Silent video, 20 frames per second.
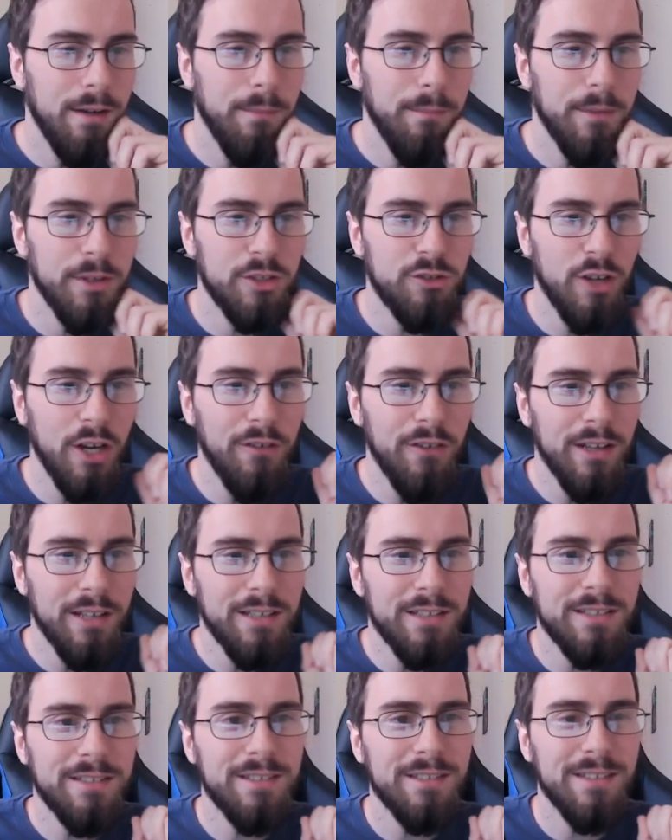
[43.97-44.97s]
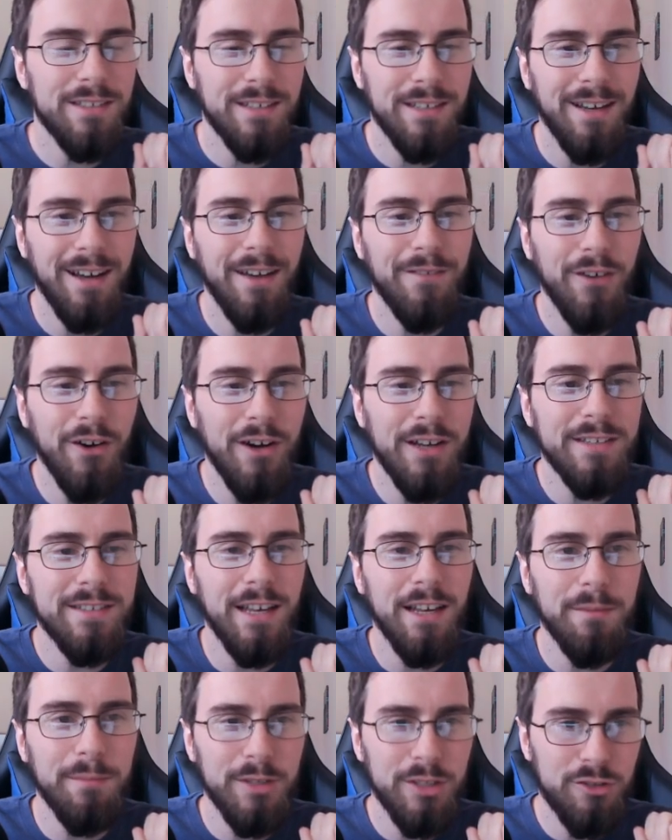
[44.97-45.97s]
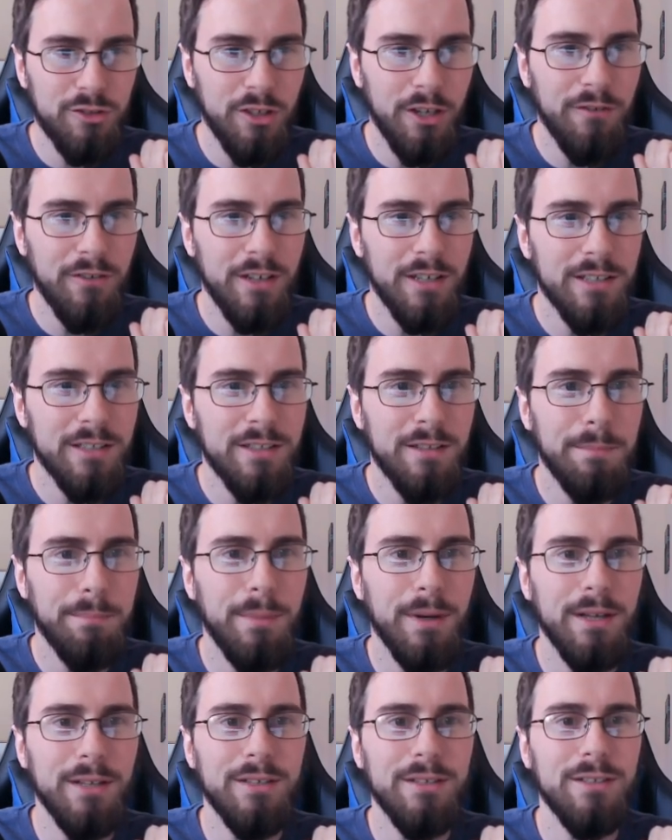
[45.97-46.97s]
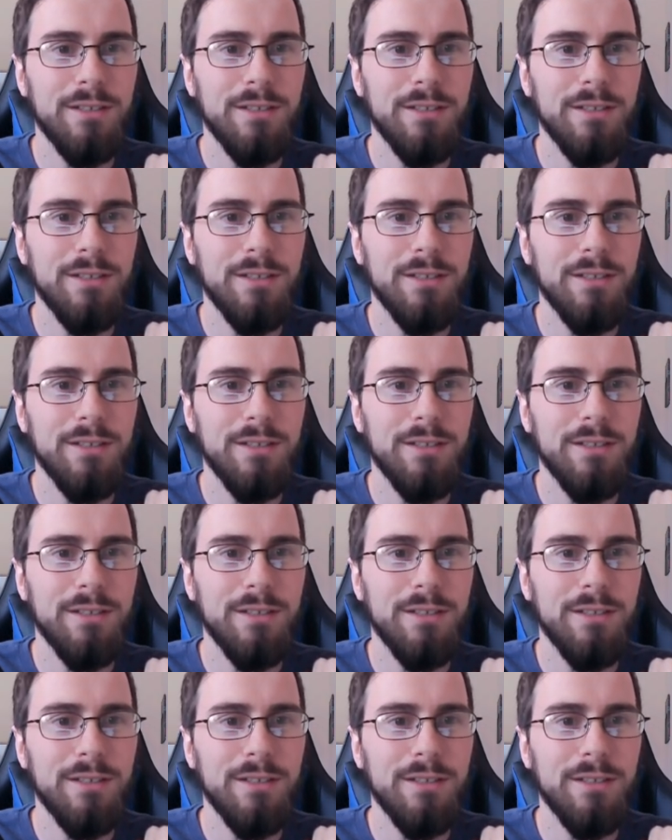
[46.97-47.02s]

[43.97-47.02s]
Mischievous, I've always liked Mischievous, but